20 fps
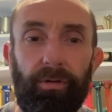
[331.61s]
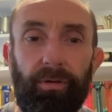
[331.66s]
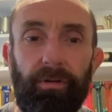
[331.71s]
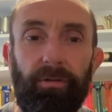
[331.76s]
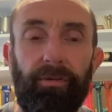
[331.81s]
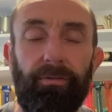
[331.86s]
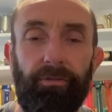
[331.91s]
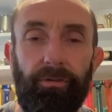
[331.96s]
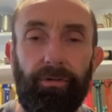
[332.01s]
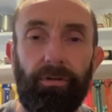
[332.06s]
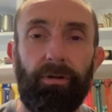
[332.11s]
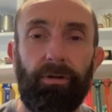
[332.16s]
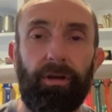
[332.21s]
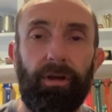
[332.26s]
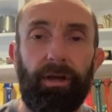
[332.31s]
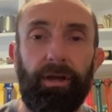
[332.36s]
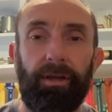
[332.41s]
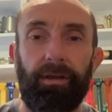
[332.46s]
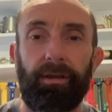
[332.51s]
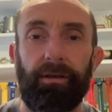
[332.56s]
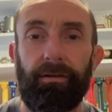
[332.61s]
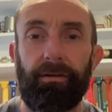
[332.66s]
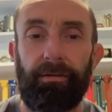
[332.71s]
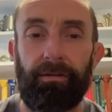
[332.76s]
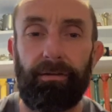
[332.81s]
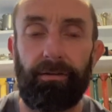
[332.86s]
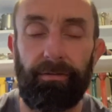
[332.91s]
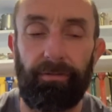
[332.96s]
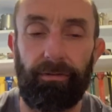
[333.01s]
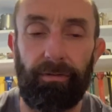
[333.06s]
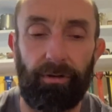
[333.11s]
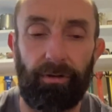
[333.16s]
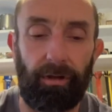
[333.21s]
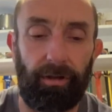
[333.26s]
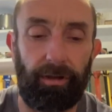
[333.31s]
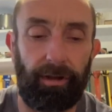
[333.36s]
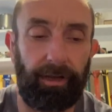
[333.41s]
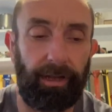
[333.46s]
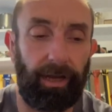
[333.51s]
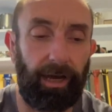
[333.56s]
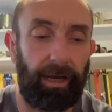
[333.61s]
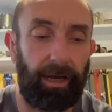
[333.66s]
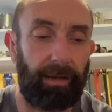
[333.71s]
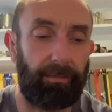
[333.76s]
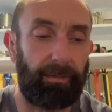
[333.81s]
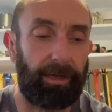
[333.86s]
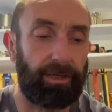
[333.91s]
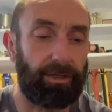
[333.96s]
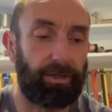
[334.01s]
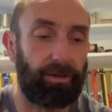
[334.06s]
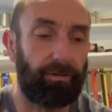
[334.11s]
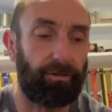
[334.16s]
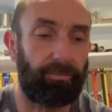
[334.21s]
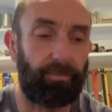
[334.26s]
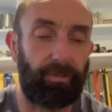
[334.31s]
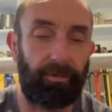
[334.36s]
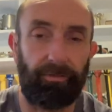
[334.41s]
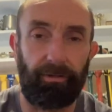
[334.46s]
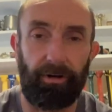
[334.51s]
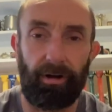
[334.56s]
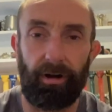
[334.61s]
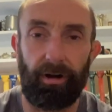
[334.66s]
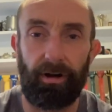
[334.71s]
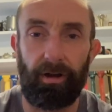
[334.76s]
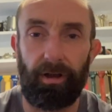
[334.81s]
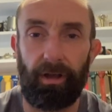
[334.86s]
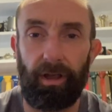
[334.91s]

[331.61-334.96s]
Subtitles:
You've done all your dynamic stuff before,